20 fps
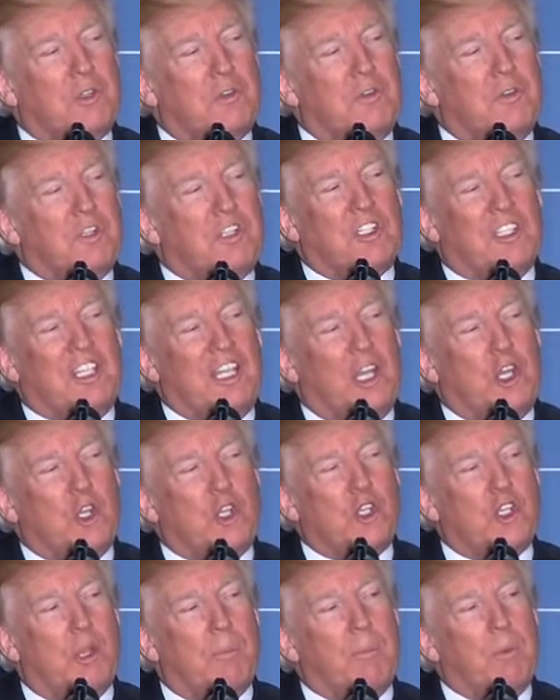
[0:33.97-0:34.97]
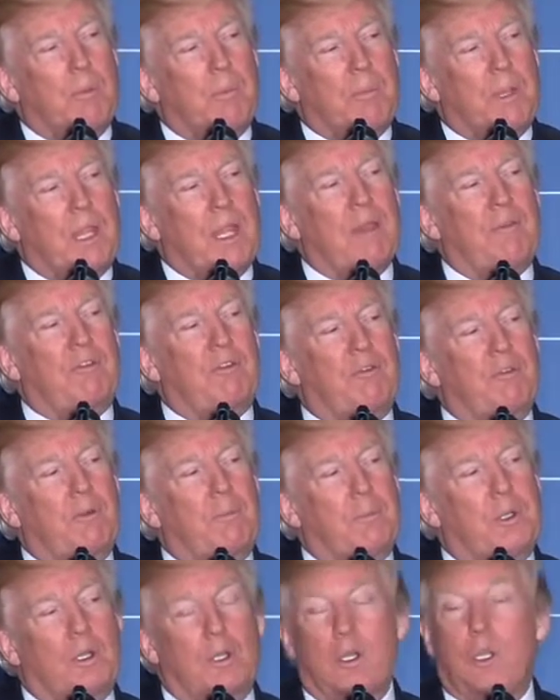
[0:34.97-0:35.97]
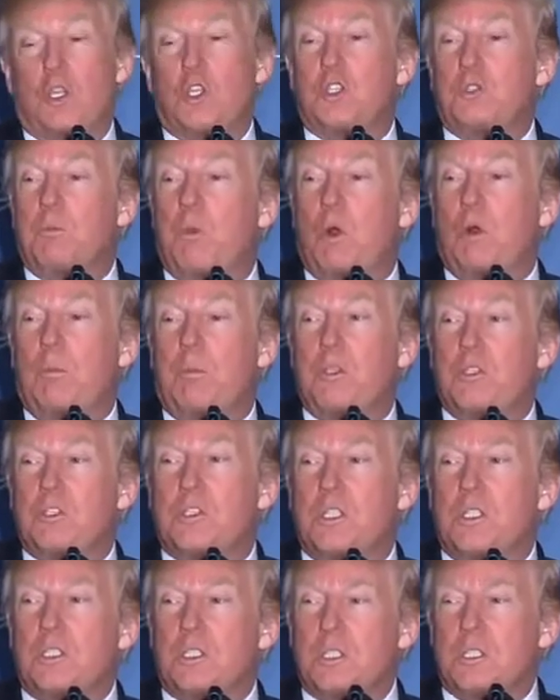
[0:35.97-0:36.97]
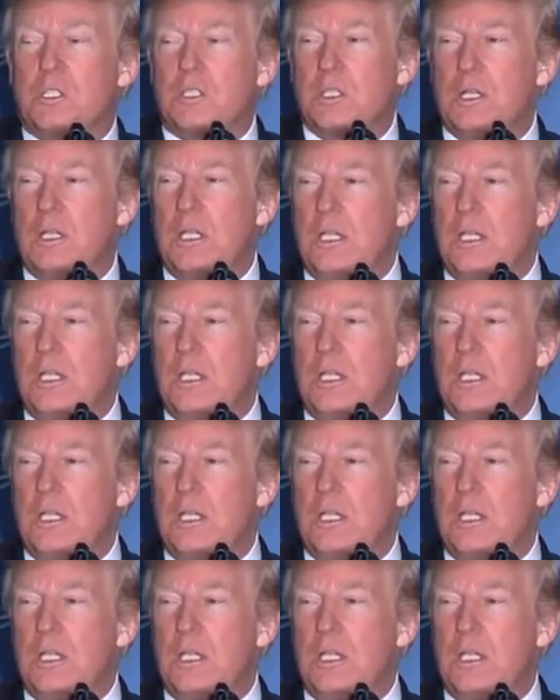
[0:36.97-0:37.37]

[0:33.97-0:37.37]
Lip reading: of his leadership on behalf of America's small businesses.